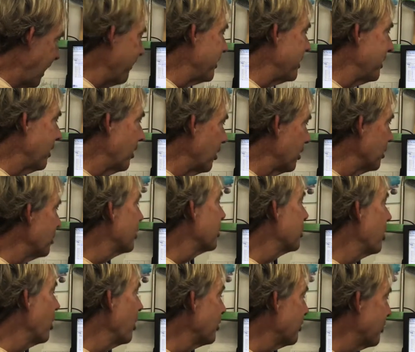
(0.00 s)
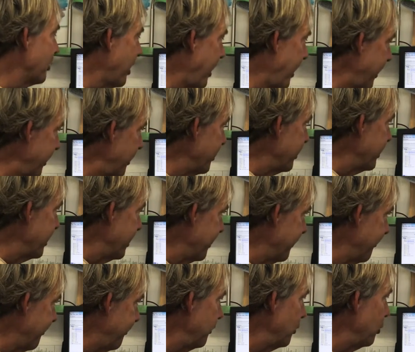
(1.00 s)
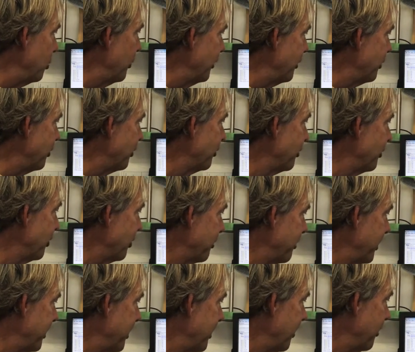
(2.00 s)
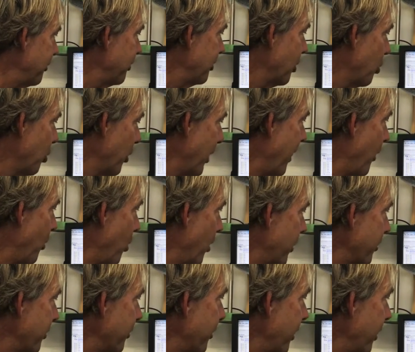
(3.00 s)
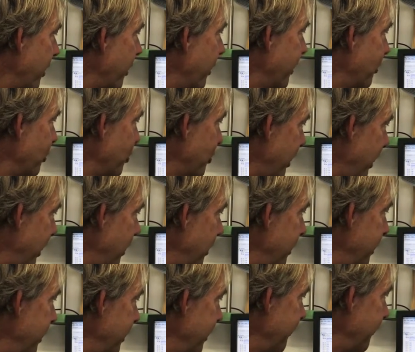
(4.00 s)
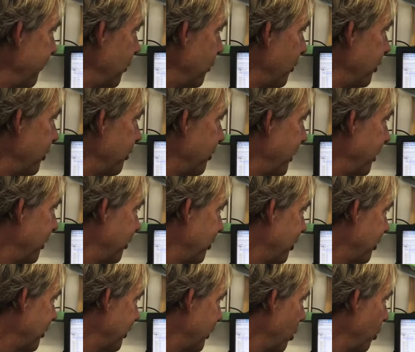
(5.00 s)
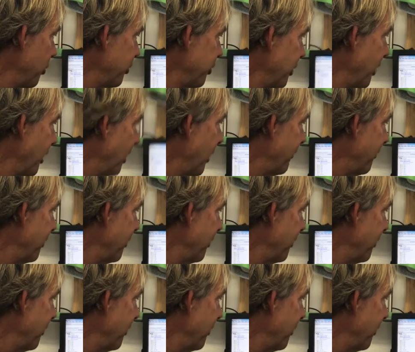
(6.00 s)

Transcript: I mean, they're tidally influenced just because the groundwater there is tidally influenced because it's close enough.